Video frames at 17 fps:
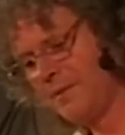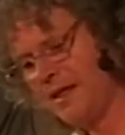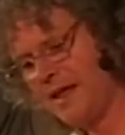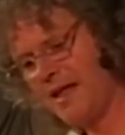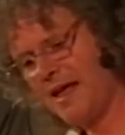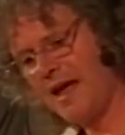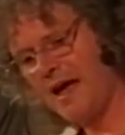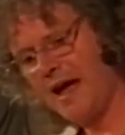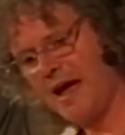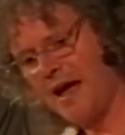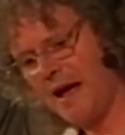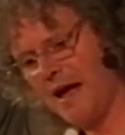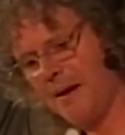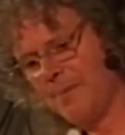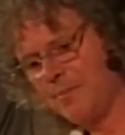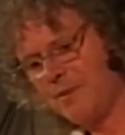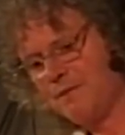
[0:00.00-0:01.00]
on,
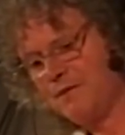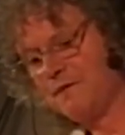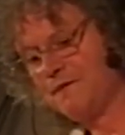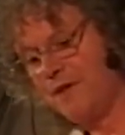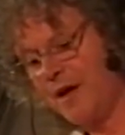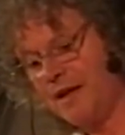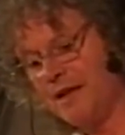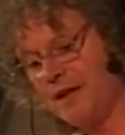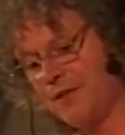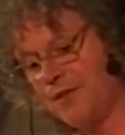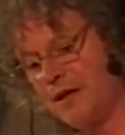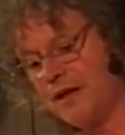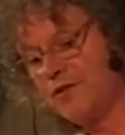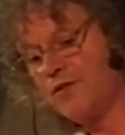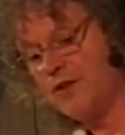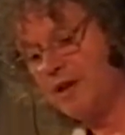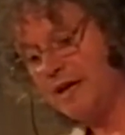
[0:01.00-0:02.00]
um, for finding
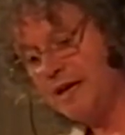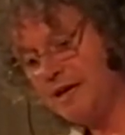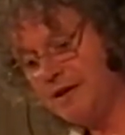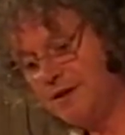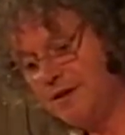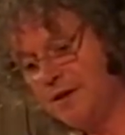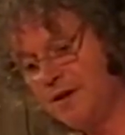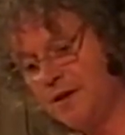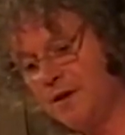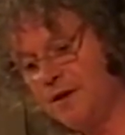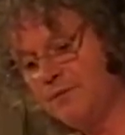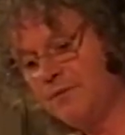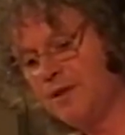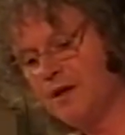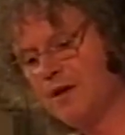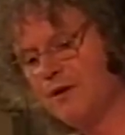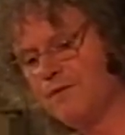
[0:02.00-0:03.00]
things that are hidden,
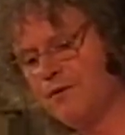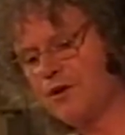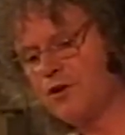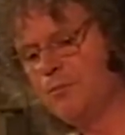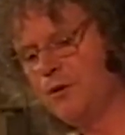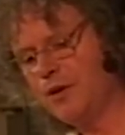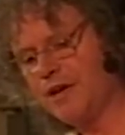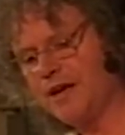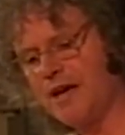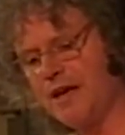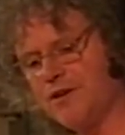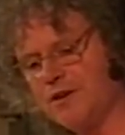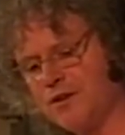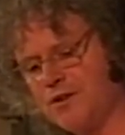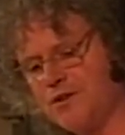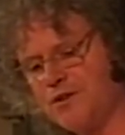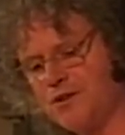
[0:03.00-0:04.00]
for
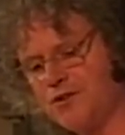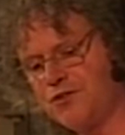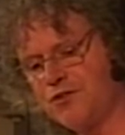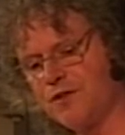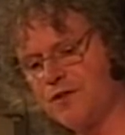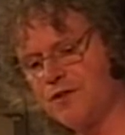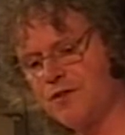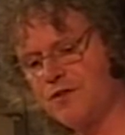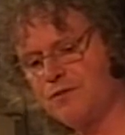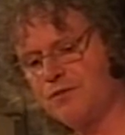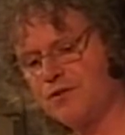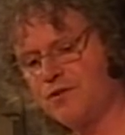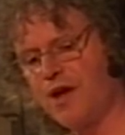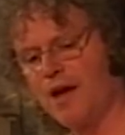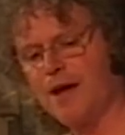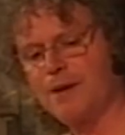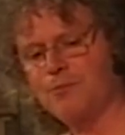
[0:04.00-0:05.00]
communicating at a distance, for
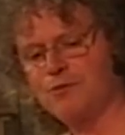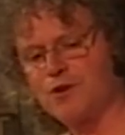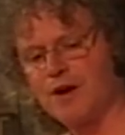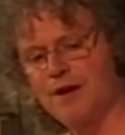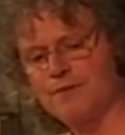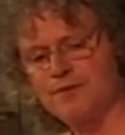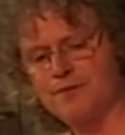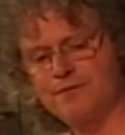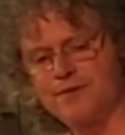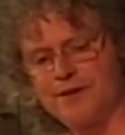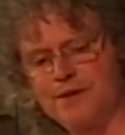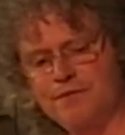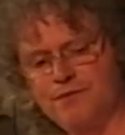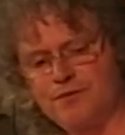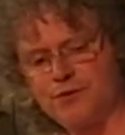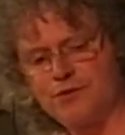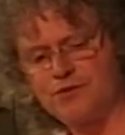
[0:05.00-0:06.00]
time travel, for
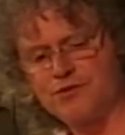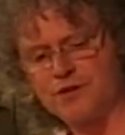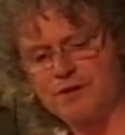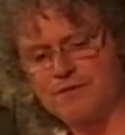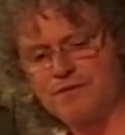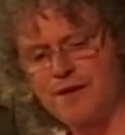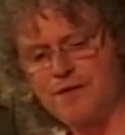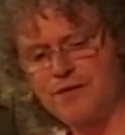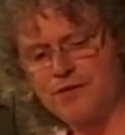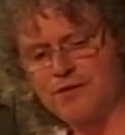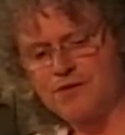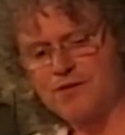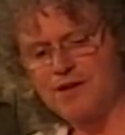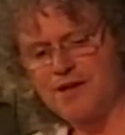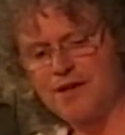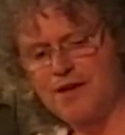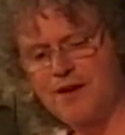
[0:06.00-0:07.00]
influencing
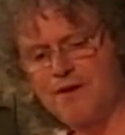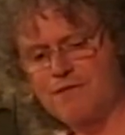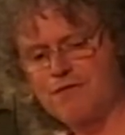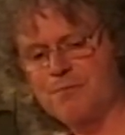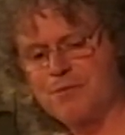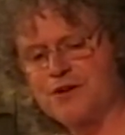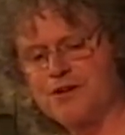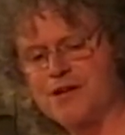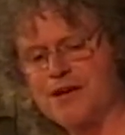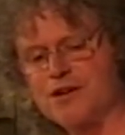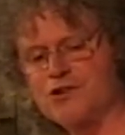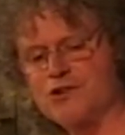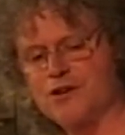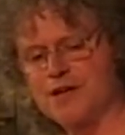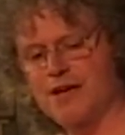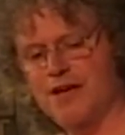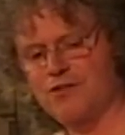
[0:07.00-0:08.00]
events, for
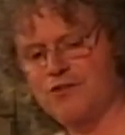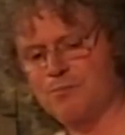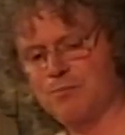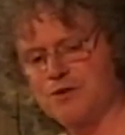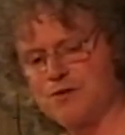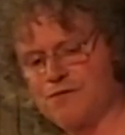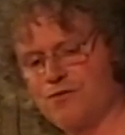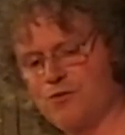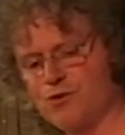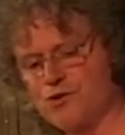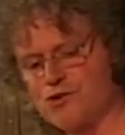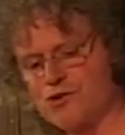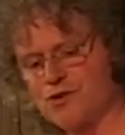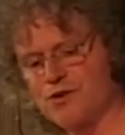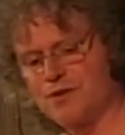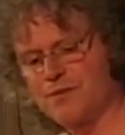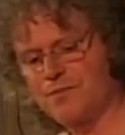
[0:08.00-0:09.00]
protection against
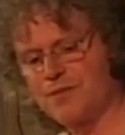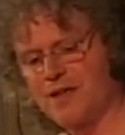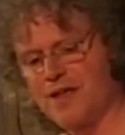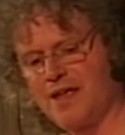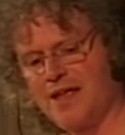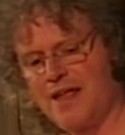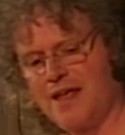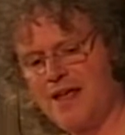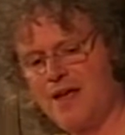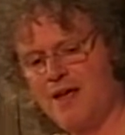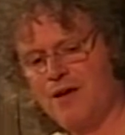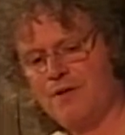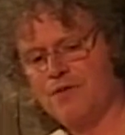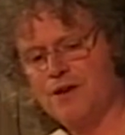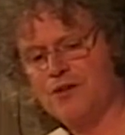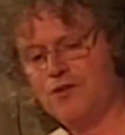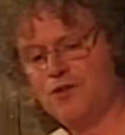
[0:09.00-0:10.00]
misfortune,
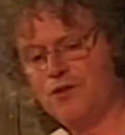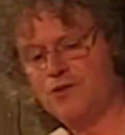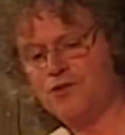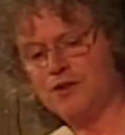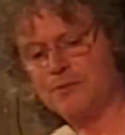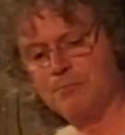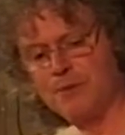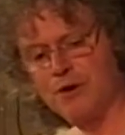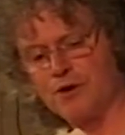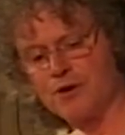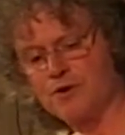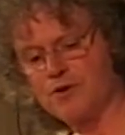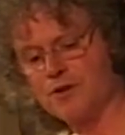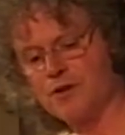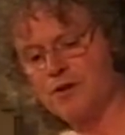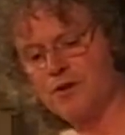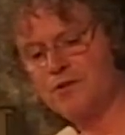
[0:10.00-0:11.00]
for inducing
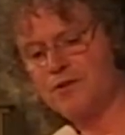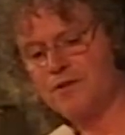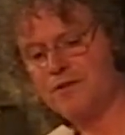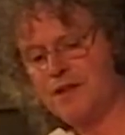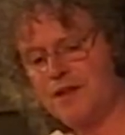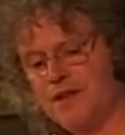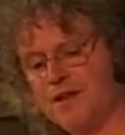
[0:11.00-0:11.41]
miracles,